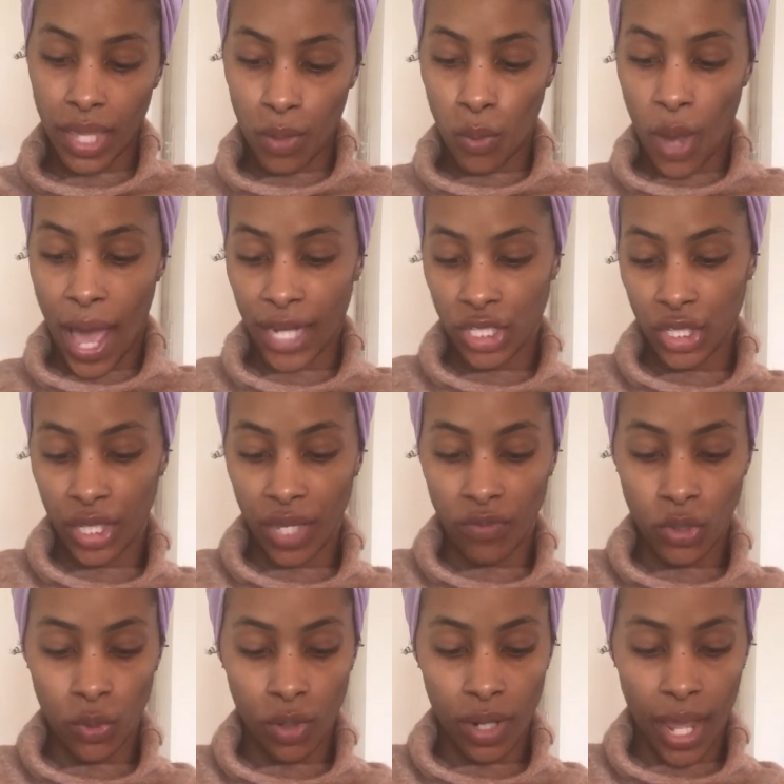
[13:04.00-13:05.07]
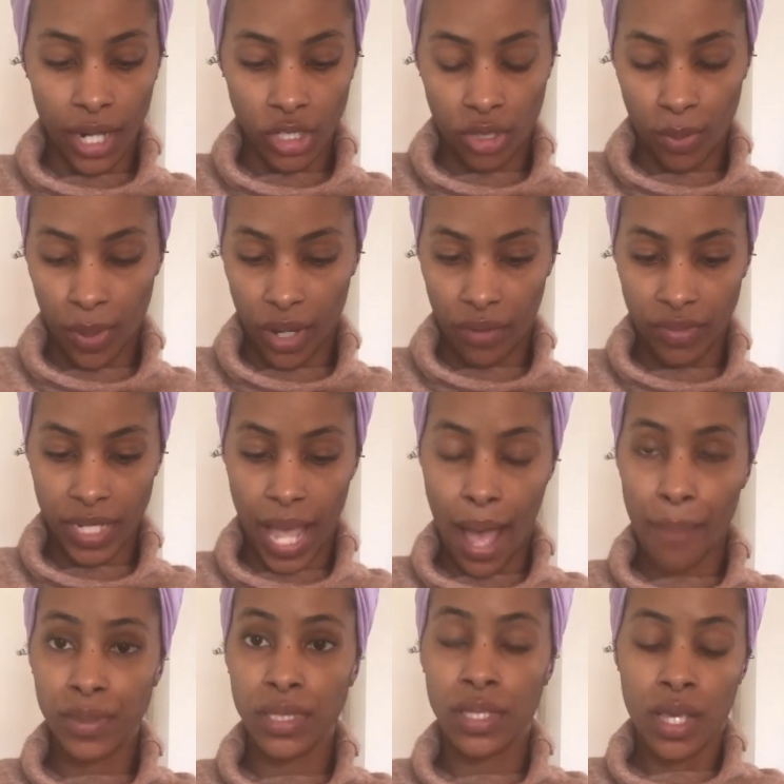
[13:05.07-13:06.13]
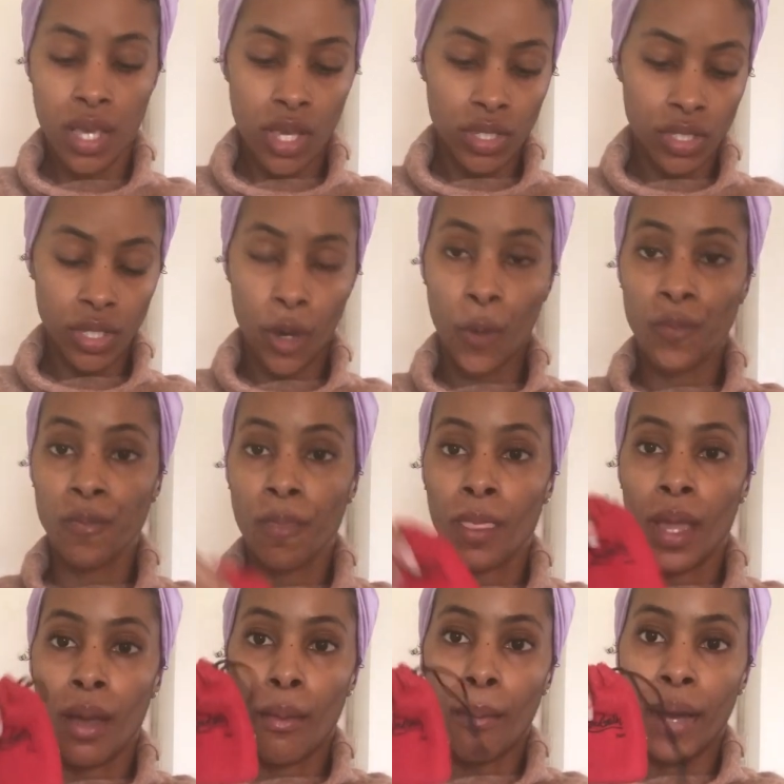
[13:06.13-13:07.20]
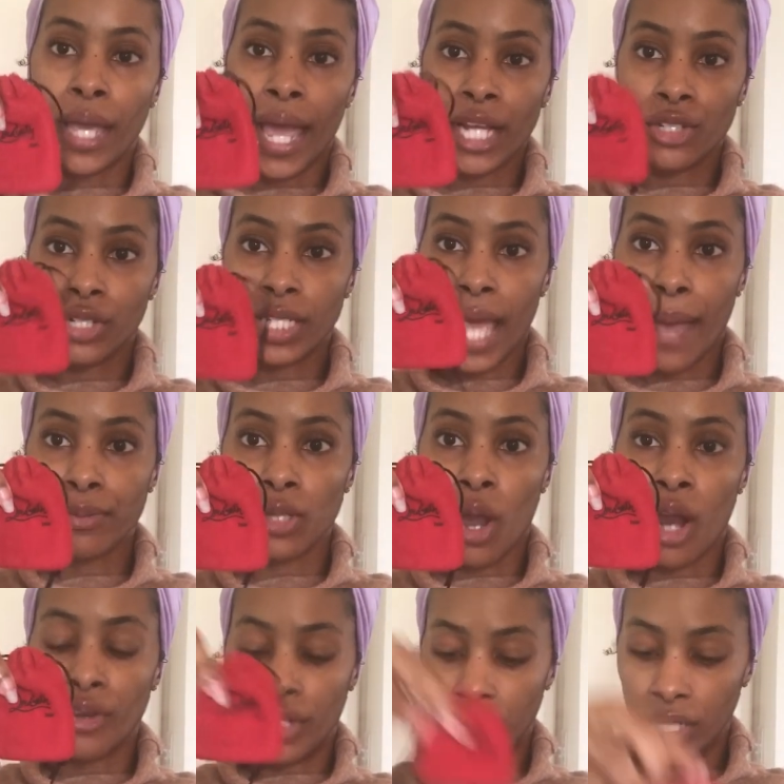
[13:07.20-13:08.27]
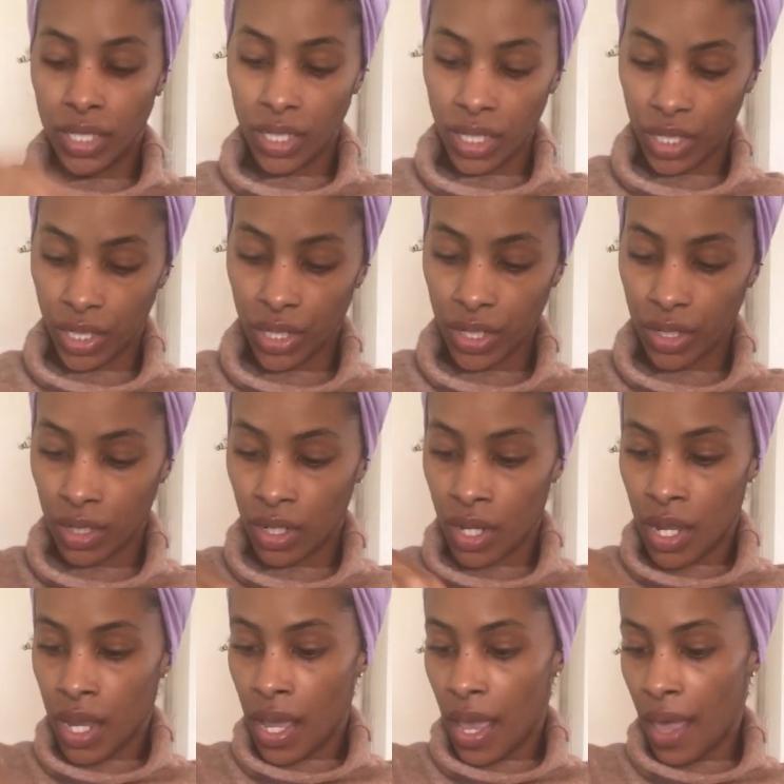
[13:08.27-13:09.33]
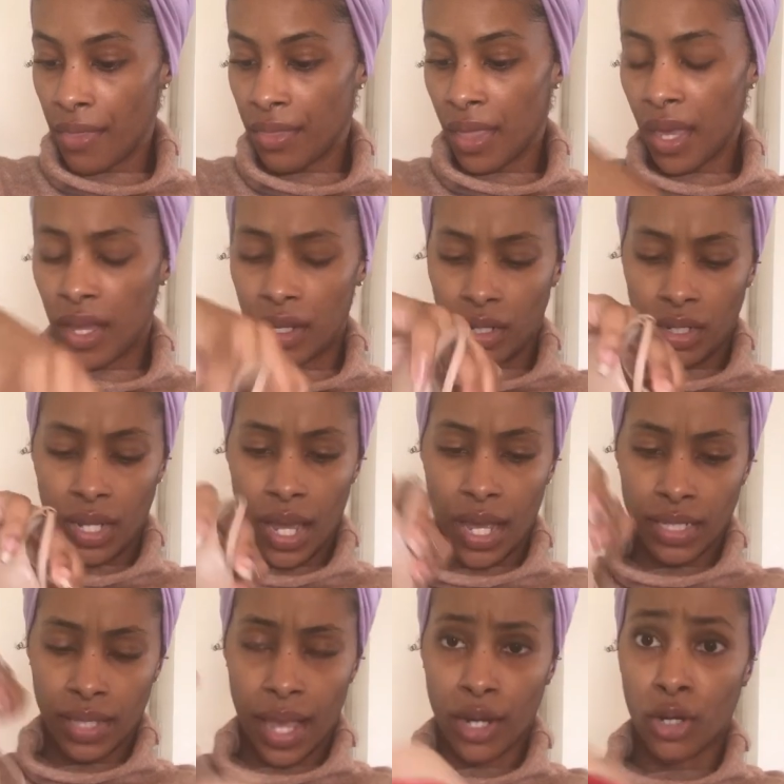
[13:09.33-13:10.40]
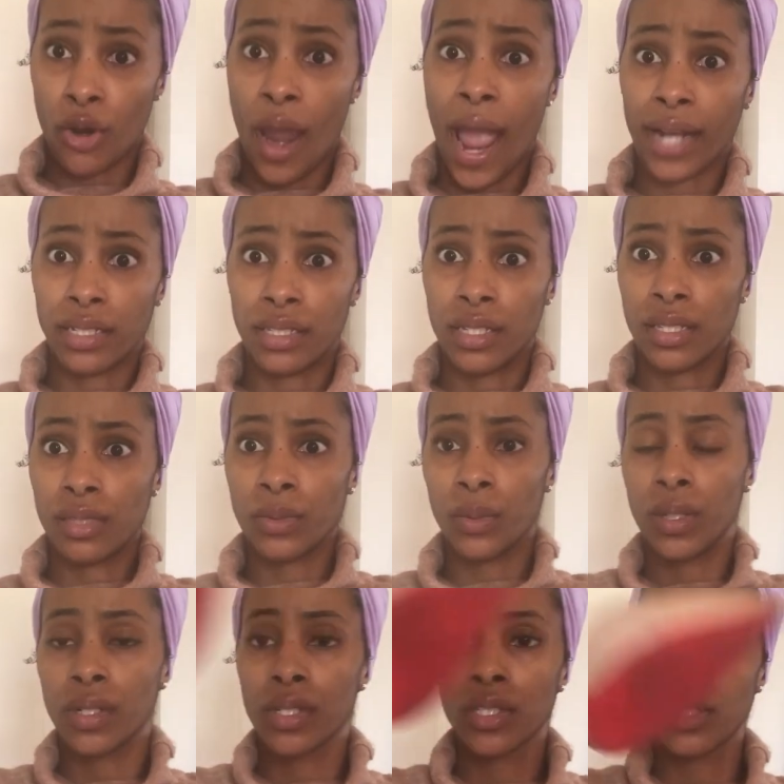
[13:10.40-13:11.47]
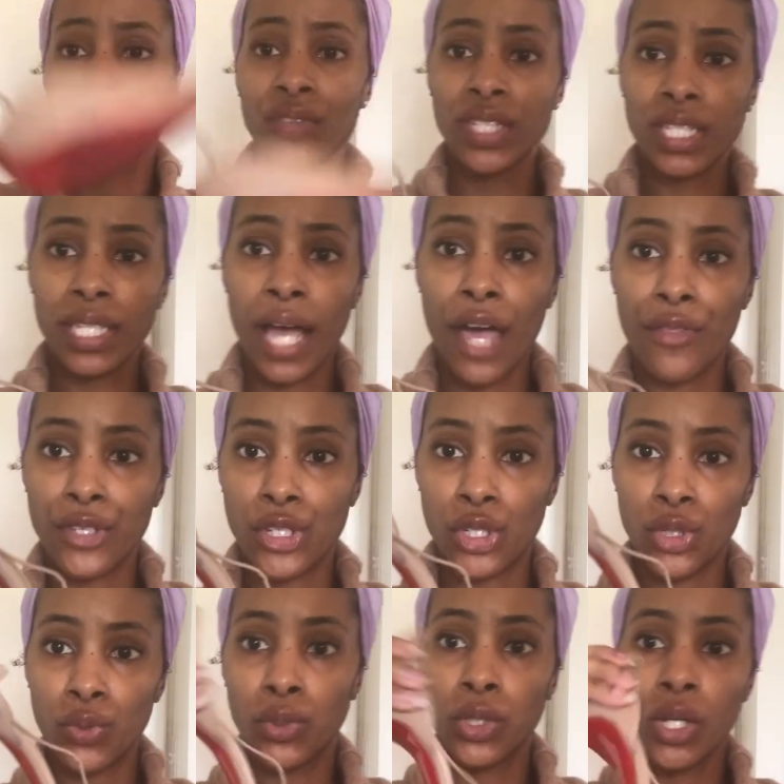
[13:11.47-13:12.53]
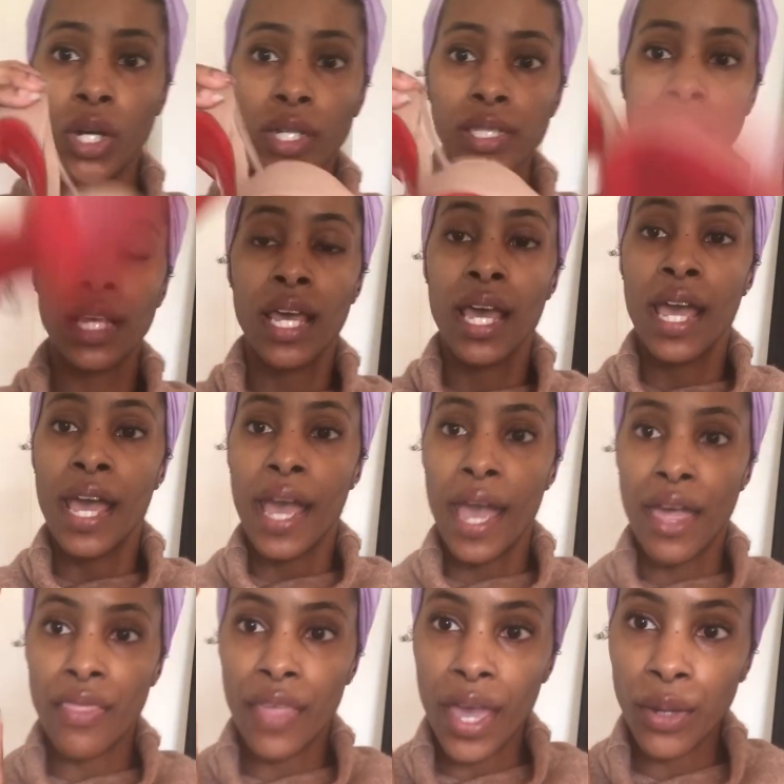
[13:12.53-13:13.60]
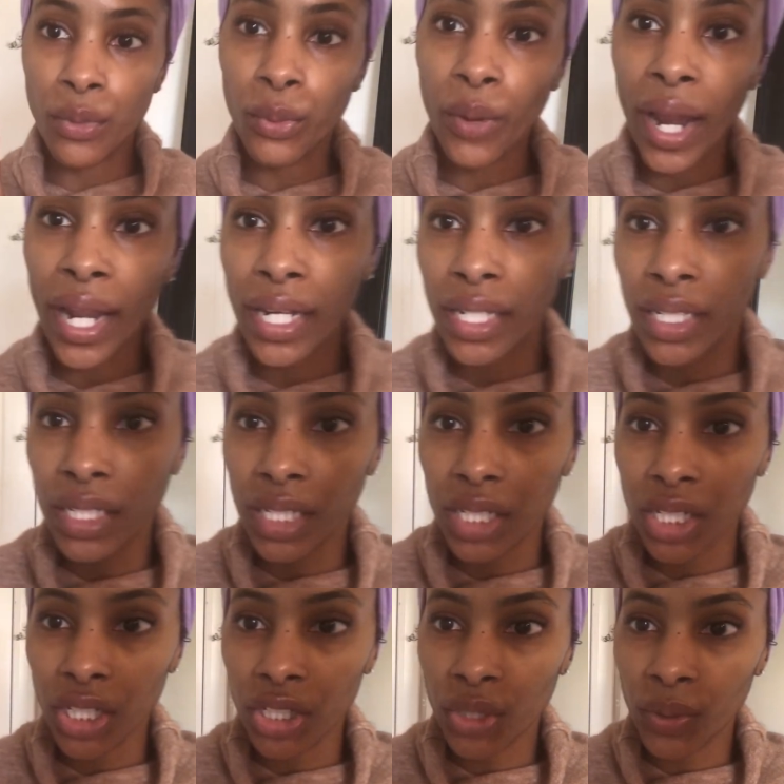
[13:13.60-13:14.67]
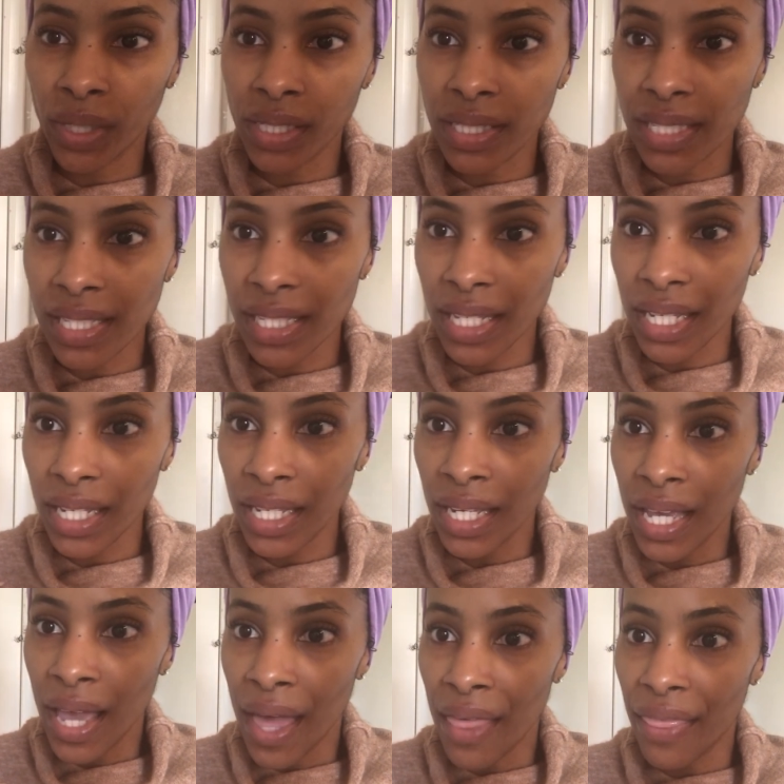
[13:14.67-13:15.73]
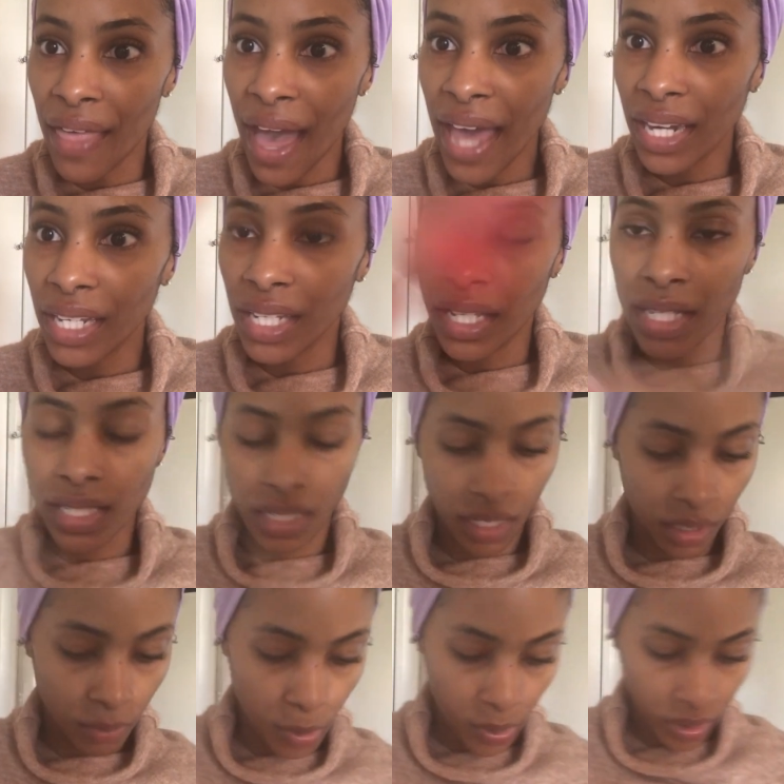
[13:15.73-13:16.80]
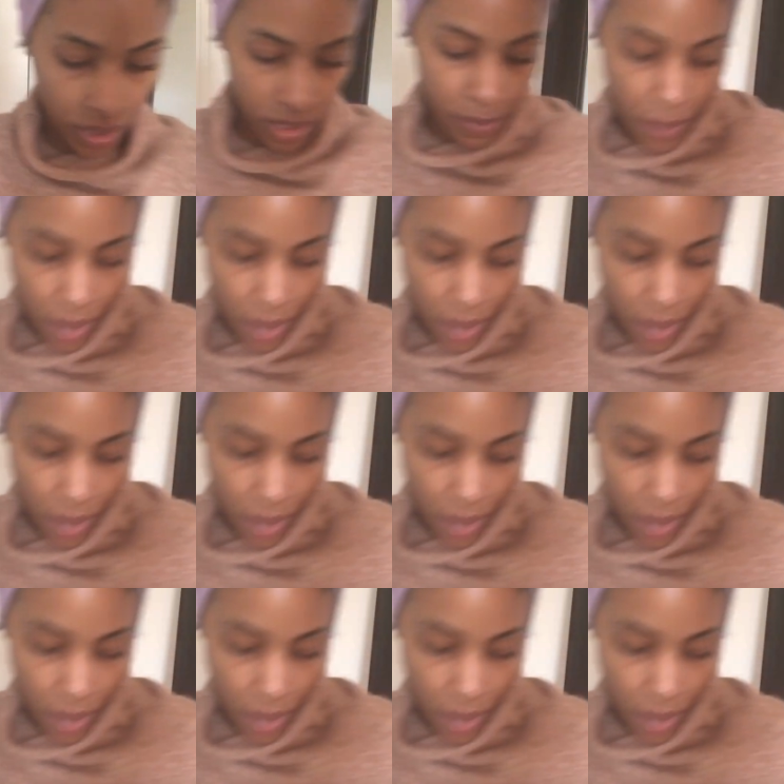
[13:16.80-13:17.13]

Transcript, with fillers: they will actually give you an extra pair of taps. So my extra taps are in here, and then yes, I cracked this one. So this is how the shoe looks, and then right here you can see that is, let me put this